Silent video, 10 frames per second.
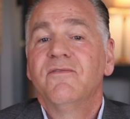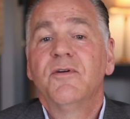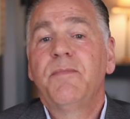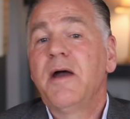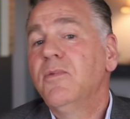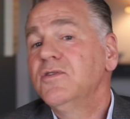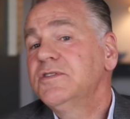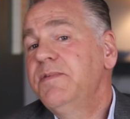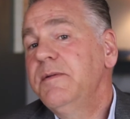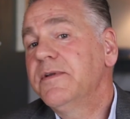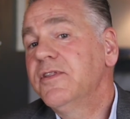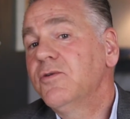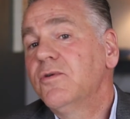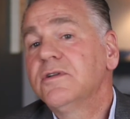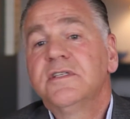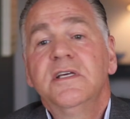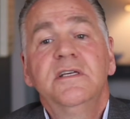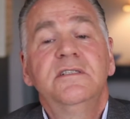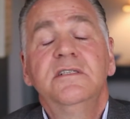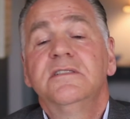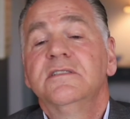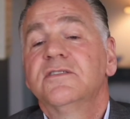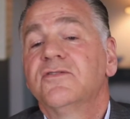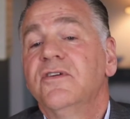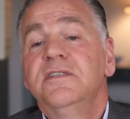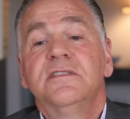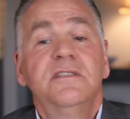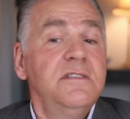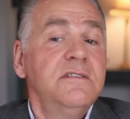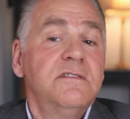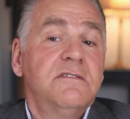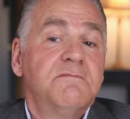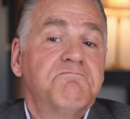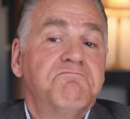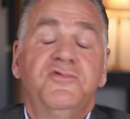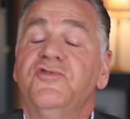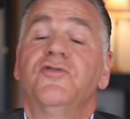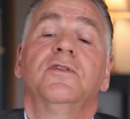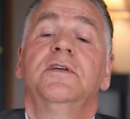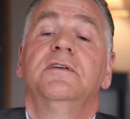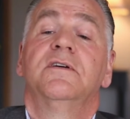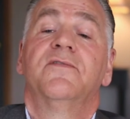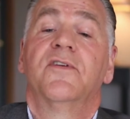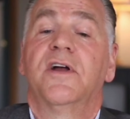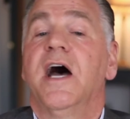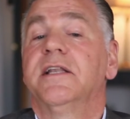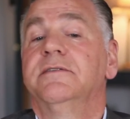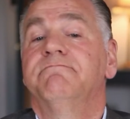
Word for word: For by most people in the world today, Jesus Christ is truly forgotten.